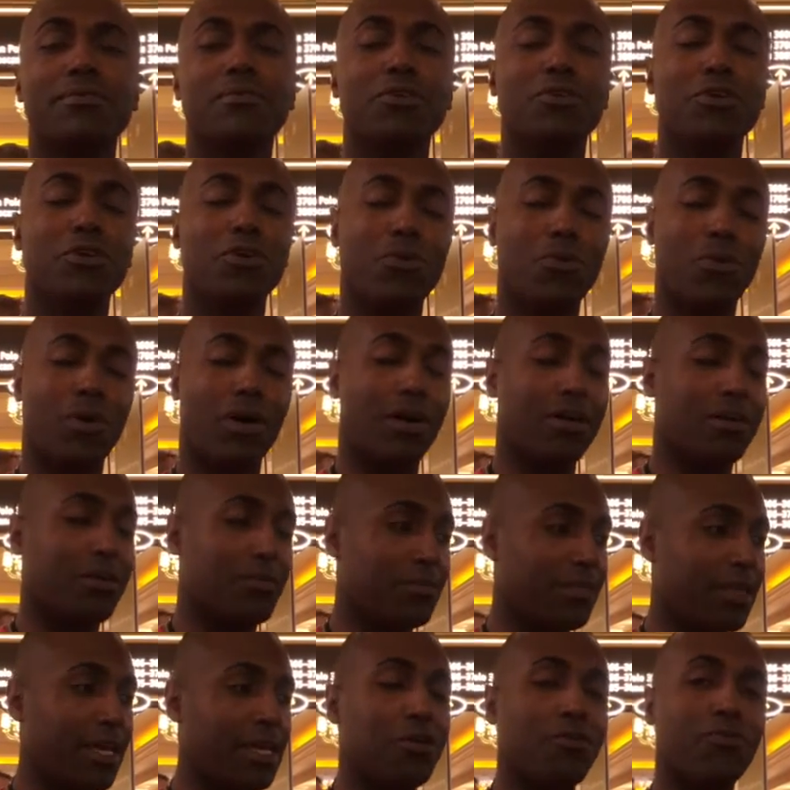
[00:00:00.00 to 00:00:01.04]
service. You're
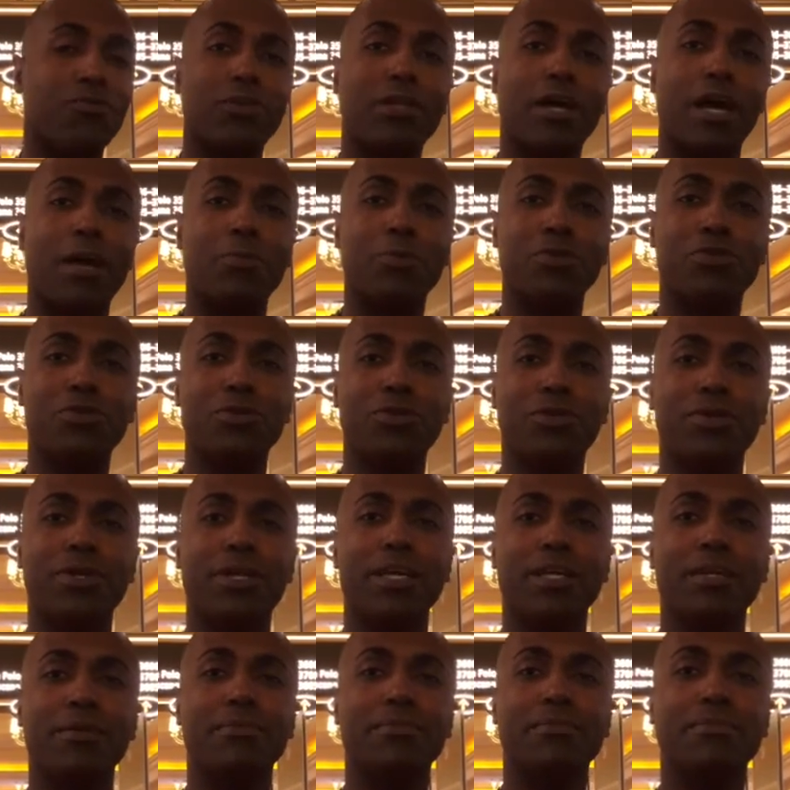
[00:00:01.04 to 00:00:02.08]
welcome. Thank you for the
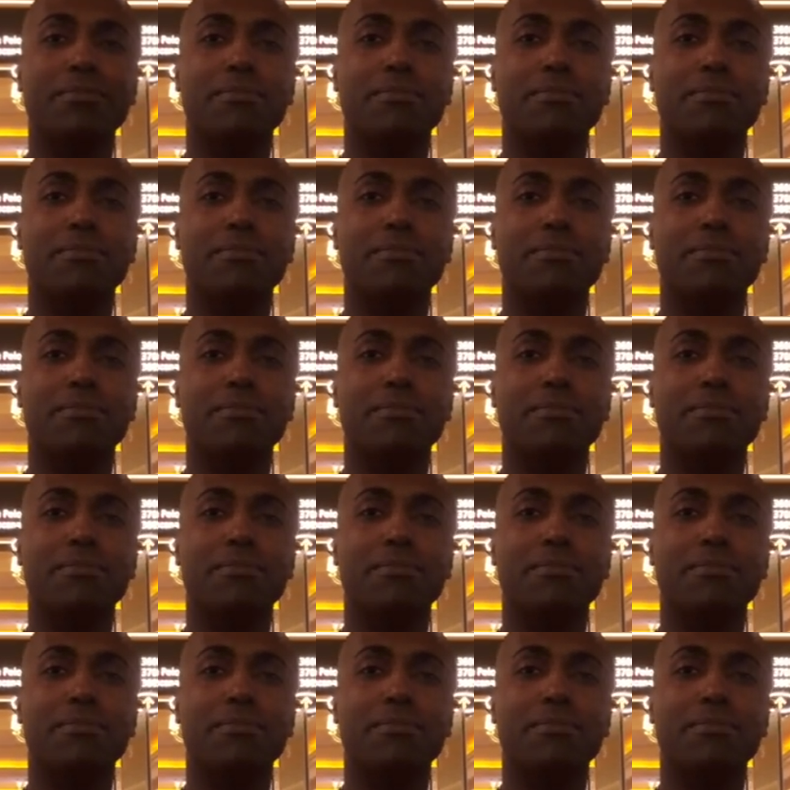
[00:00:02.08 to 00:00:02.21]
opportunity.